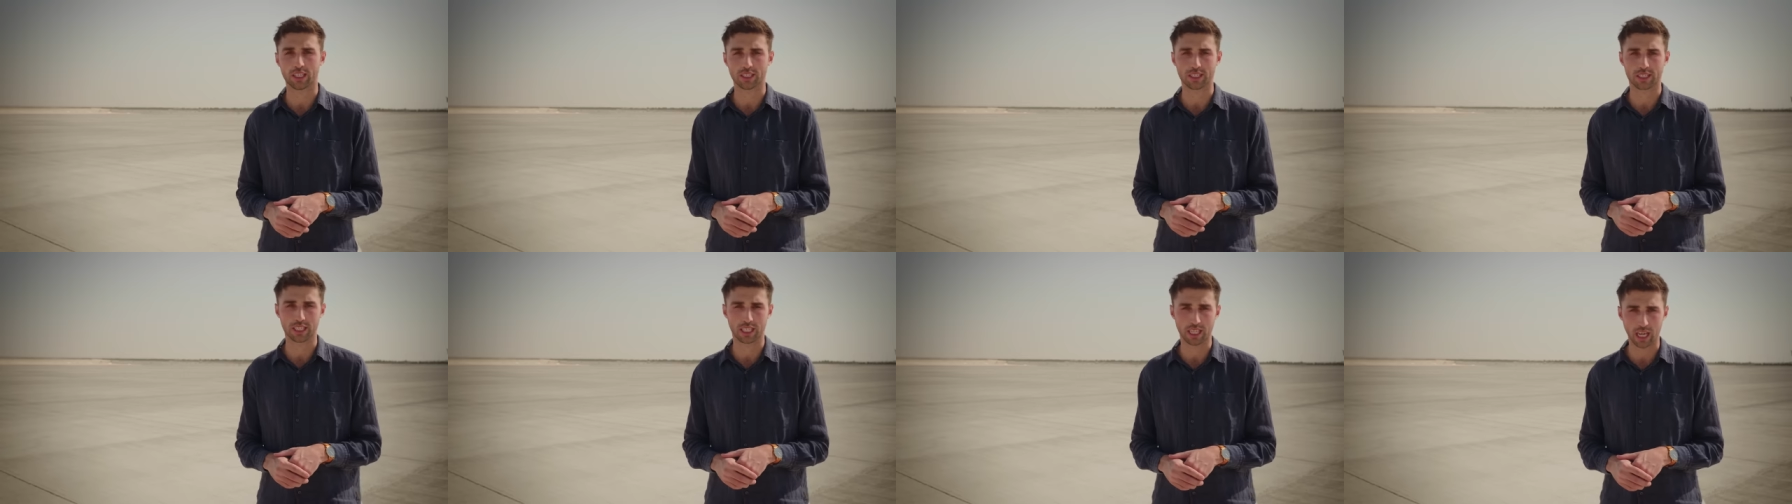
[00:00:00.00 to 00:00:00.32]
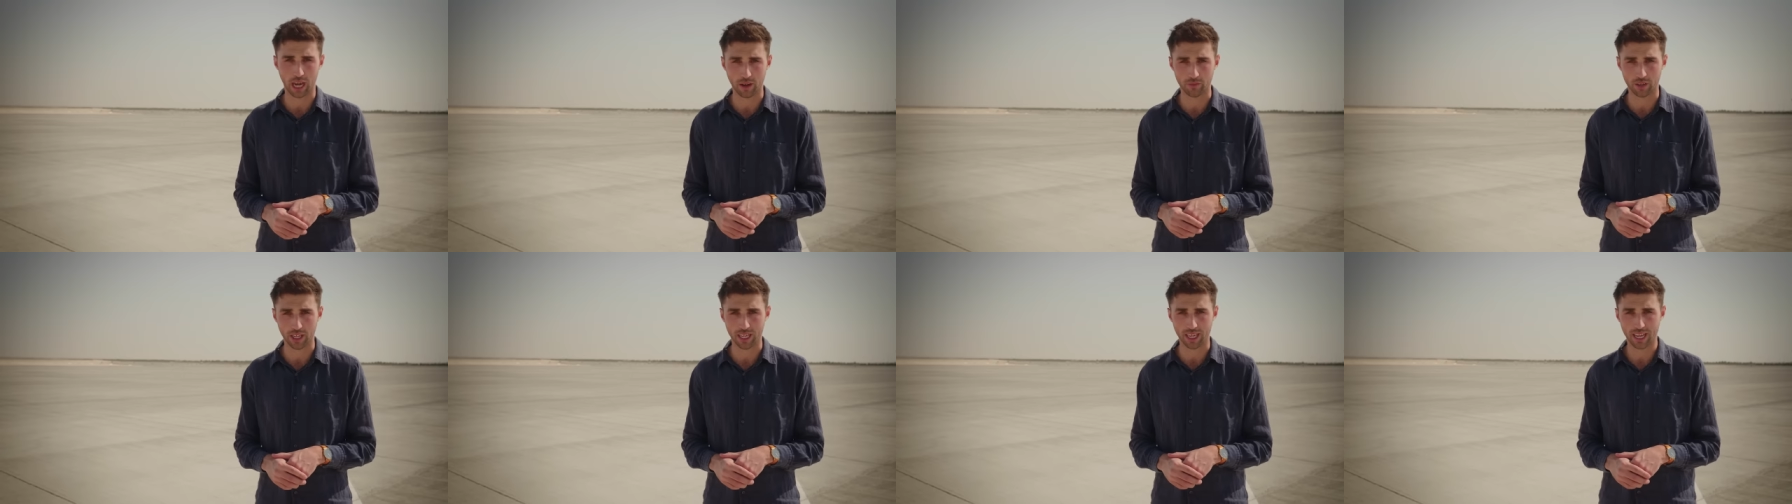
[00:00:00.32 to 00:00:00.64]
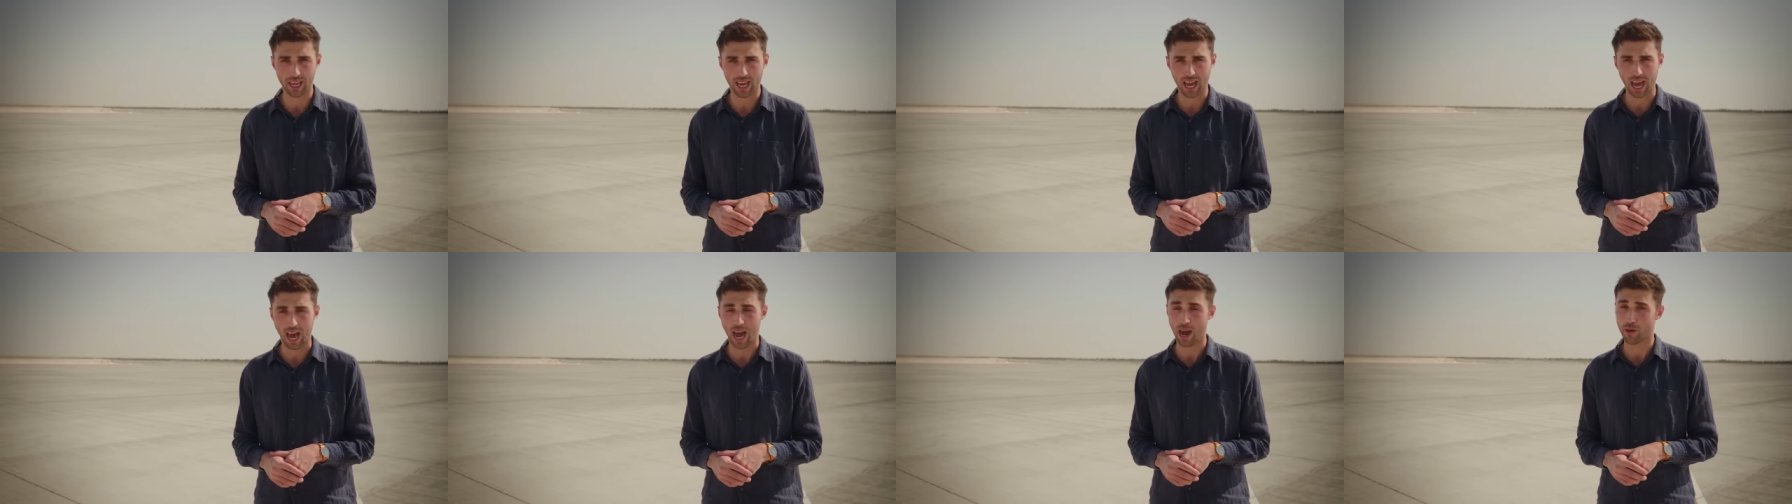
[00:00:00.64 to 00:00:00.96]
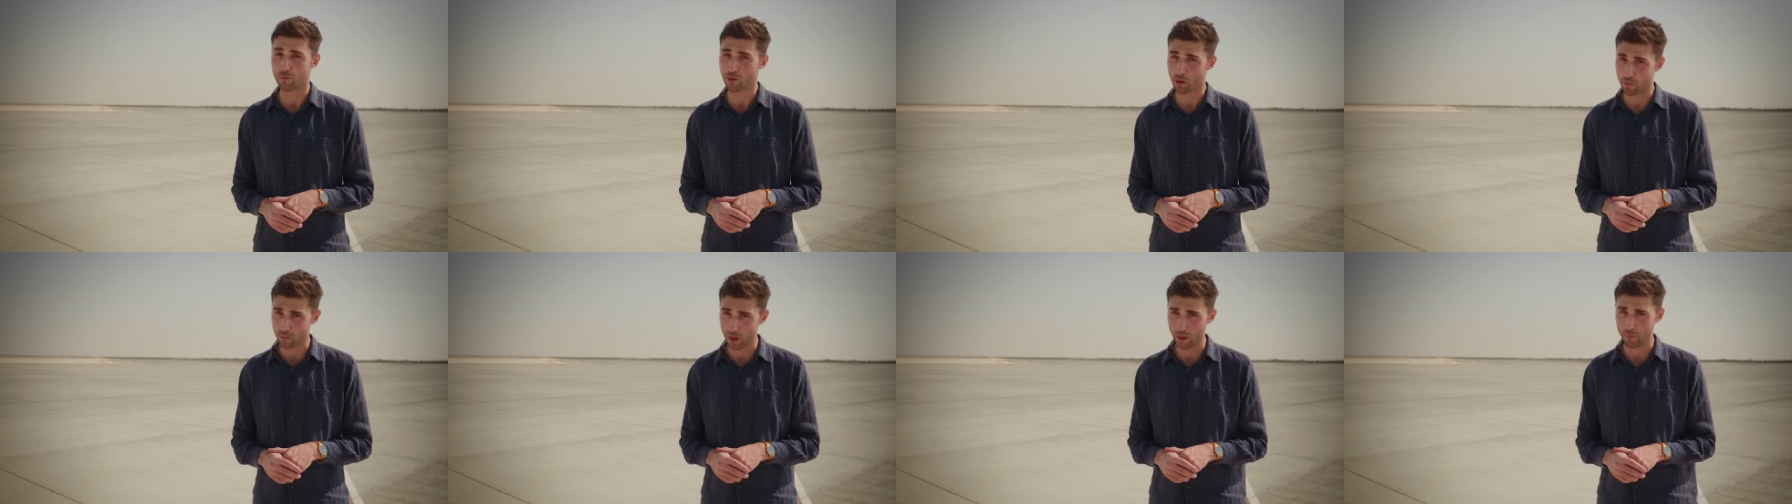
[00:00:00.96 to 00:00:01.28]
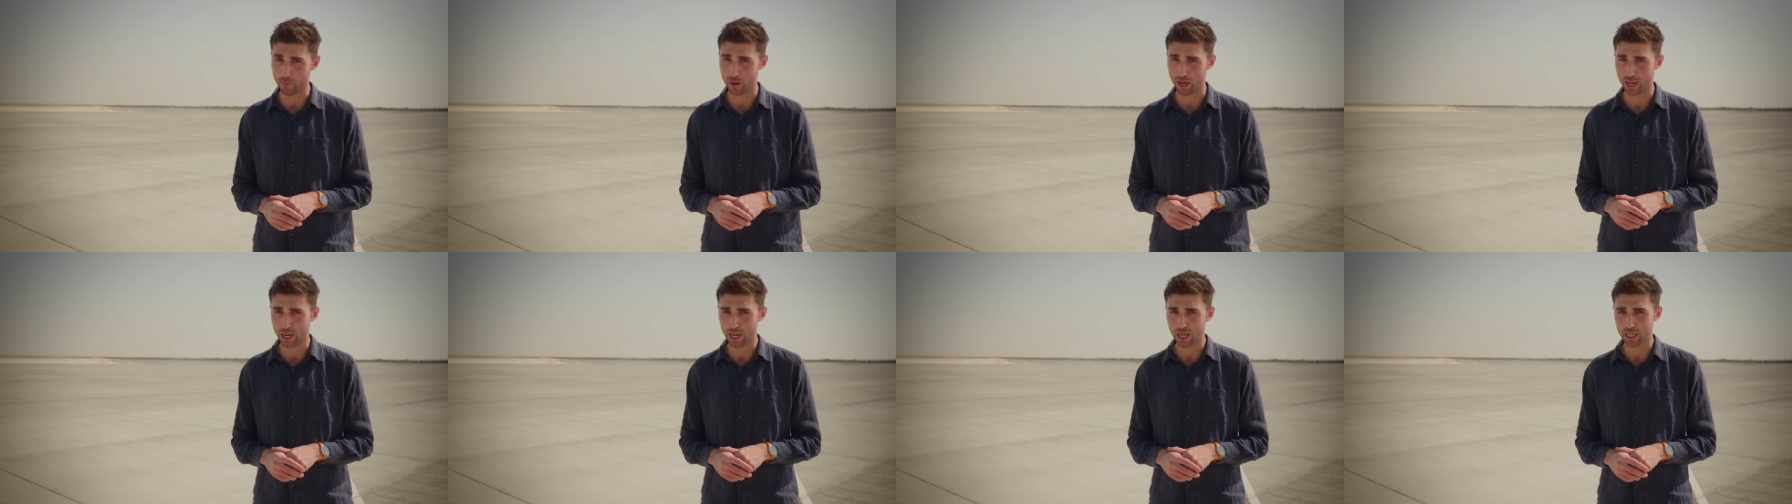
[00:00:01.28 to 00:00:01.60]
us to cover. And
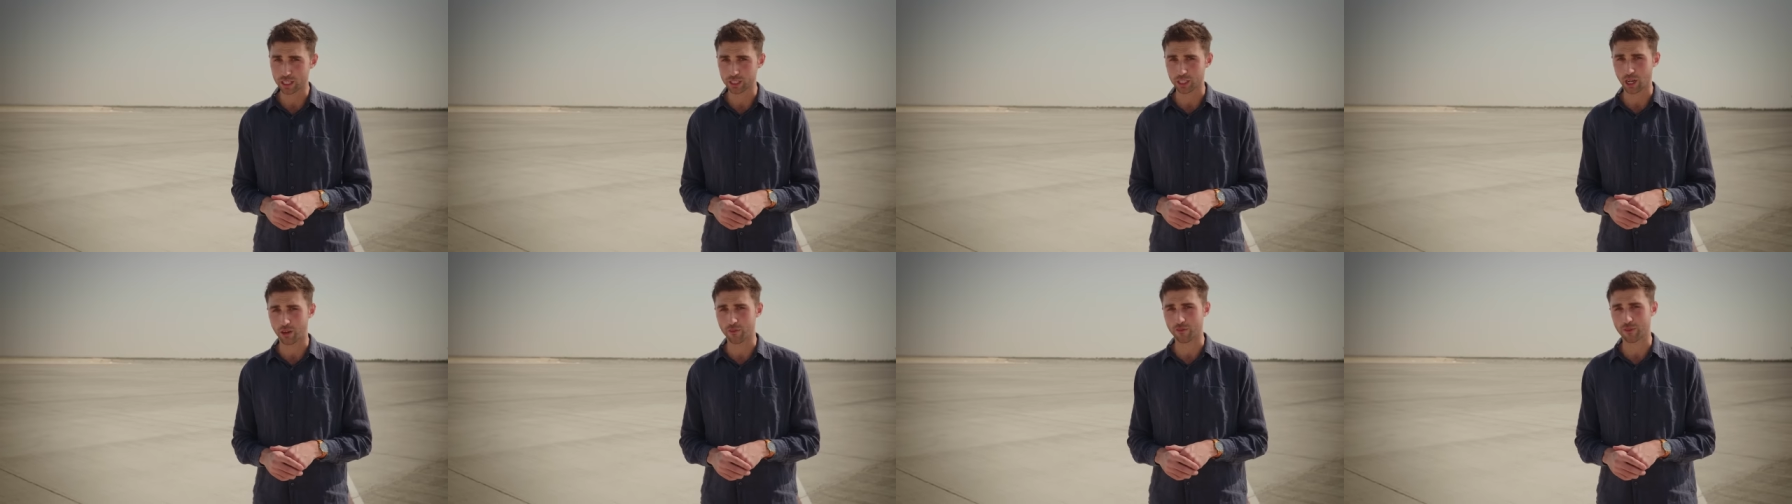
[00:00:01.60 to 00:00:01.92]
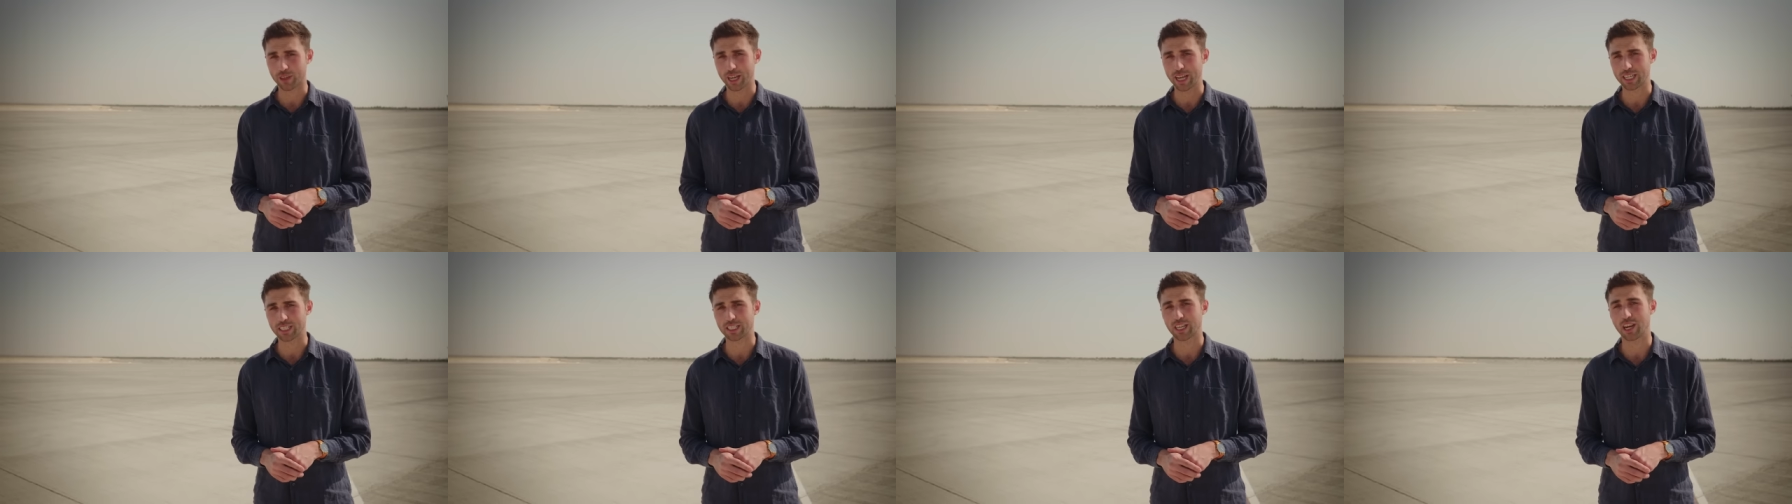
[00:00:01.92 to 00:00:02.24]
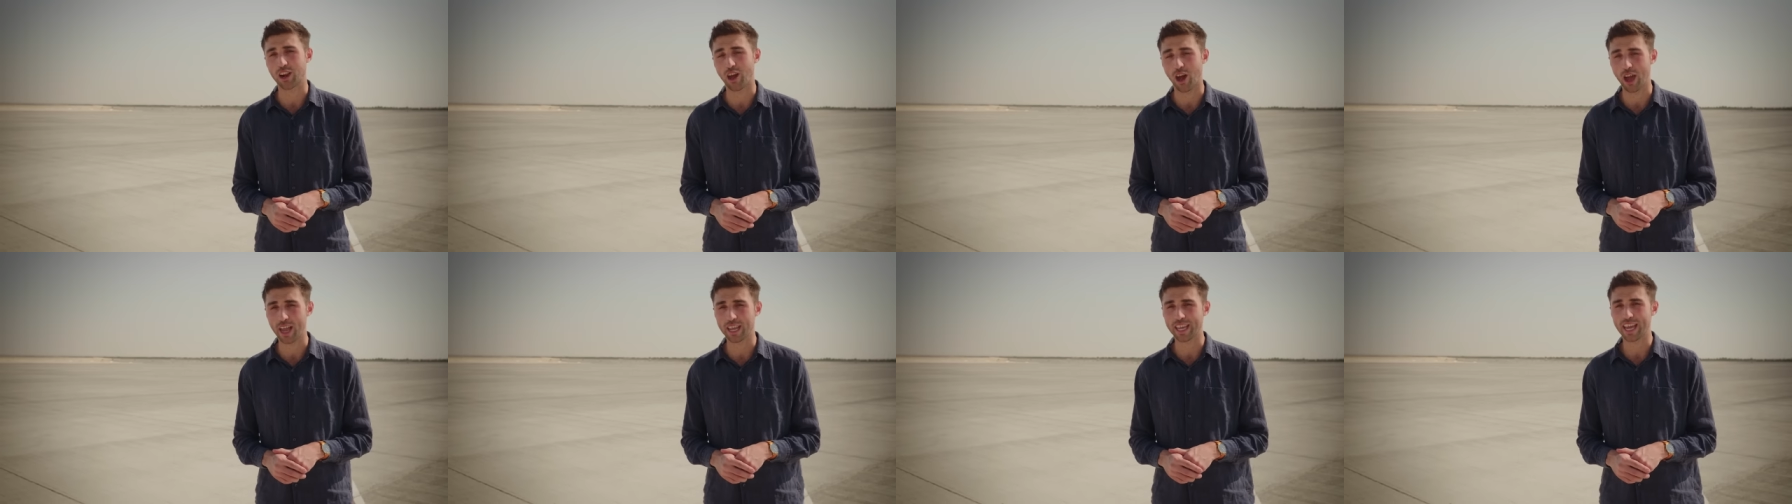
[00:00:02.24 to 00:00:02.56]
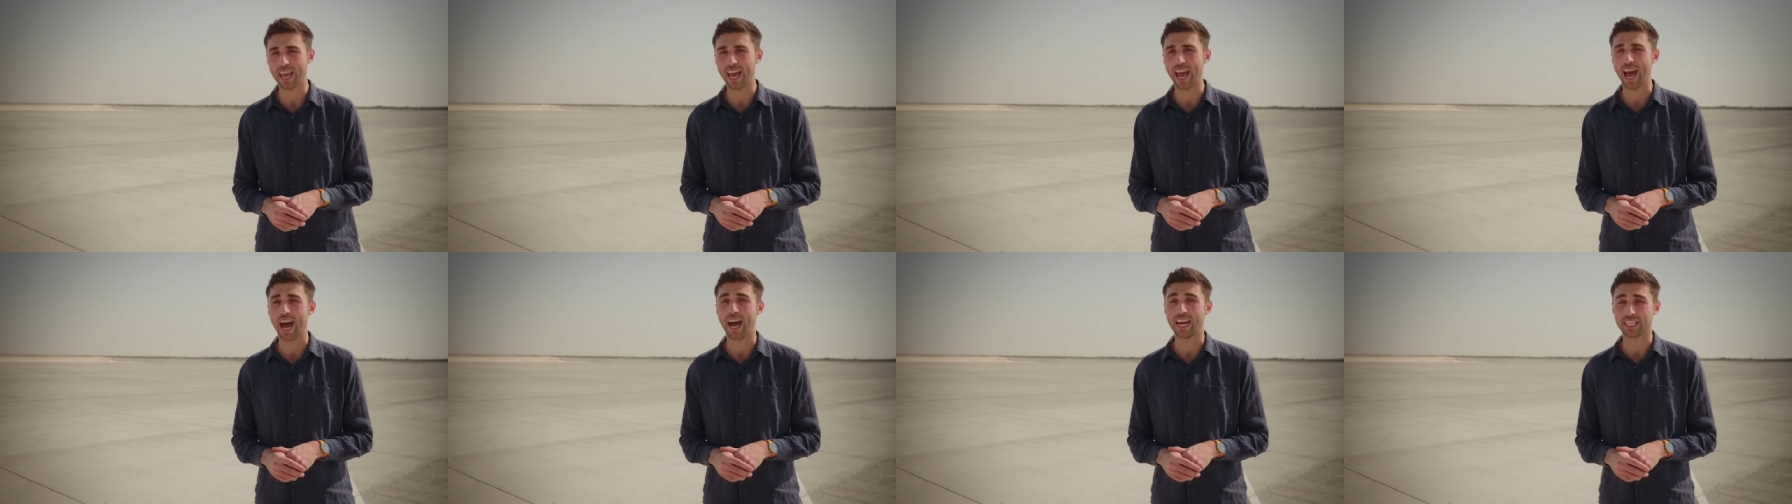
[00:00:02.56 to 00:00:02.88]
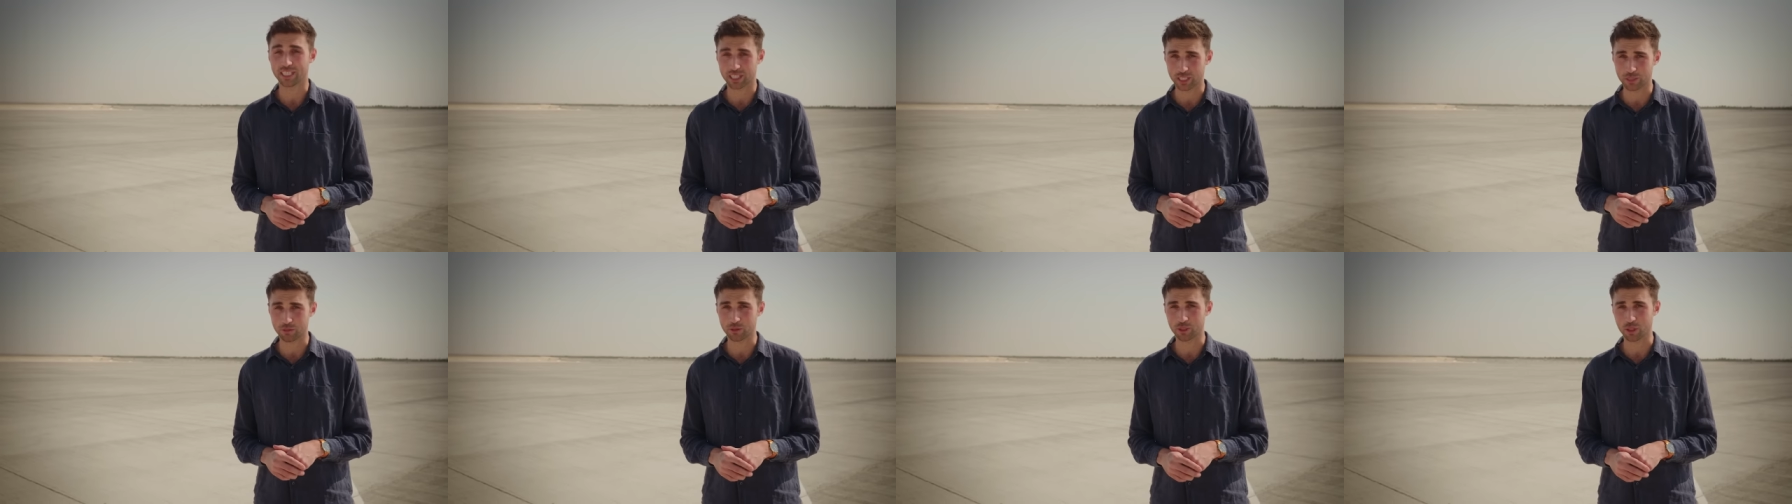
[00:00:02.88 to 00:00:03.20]
remember, don't forget to like
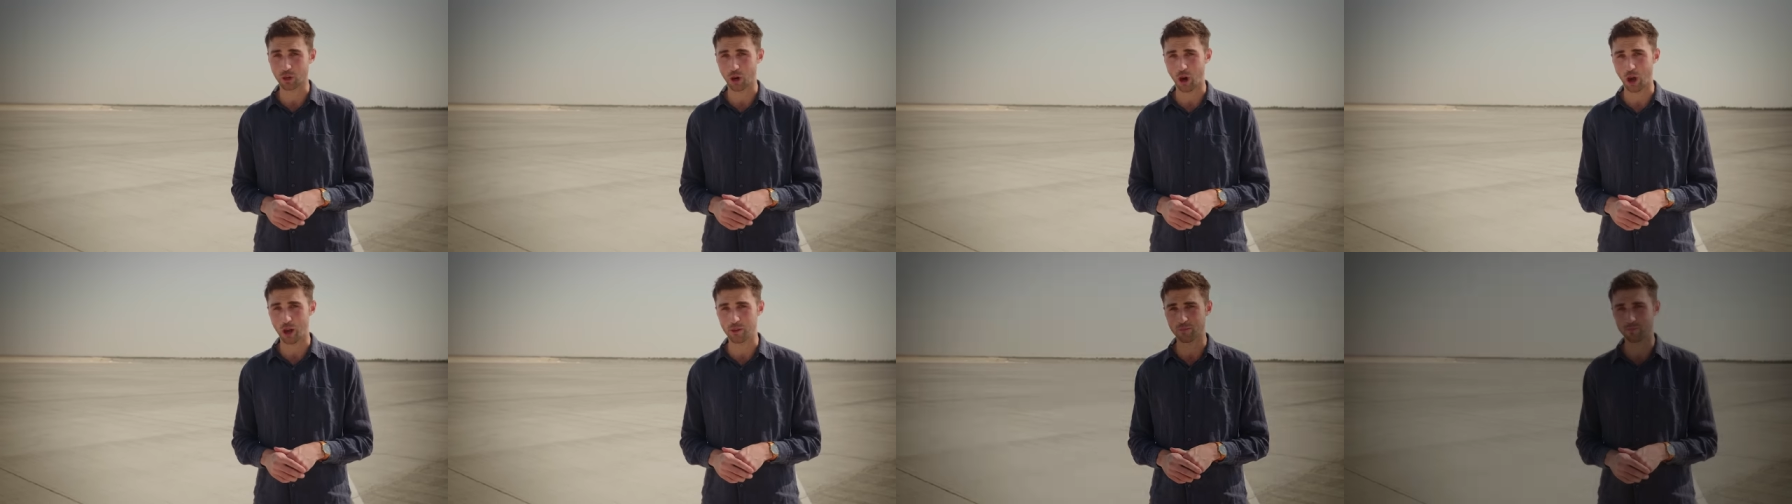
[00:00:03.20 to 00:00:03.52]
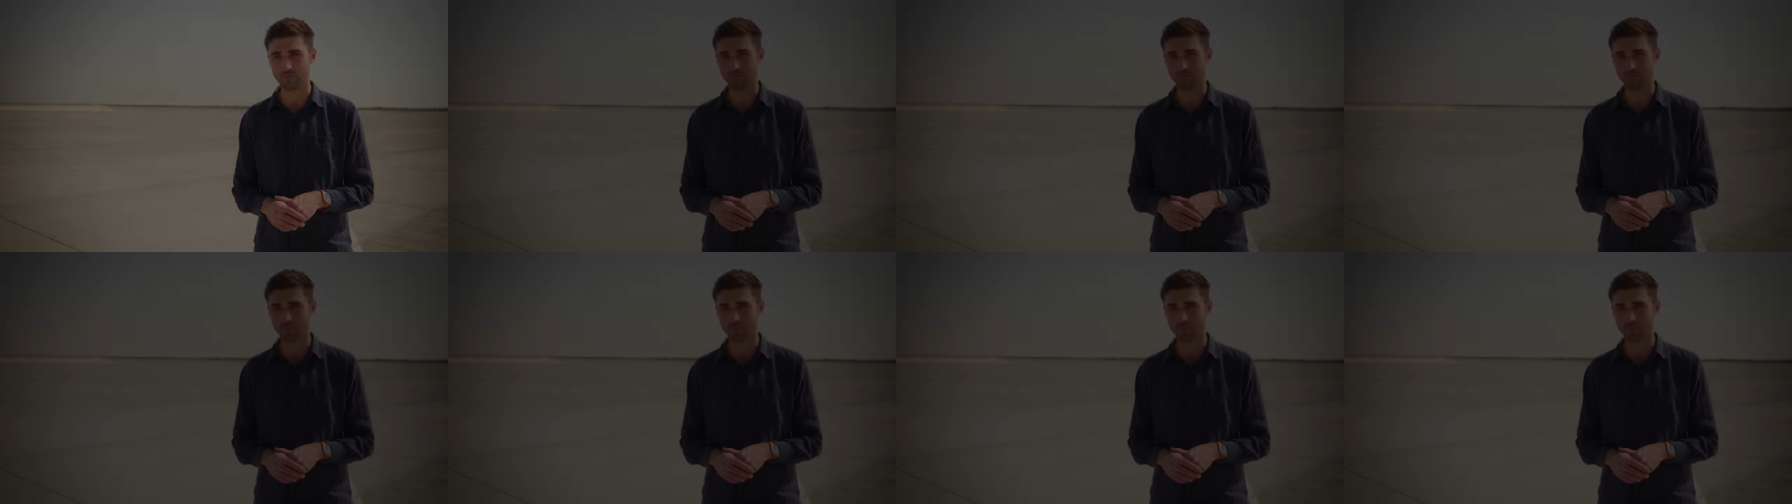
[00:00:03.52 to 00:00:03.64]
and subscribe.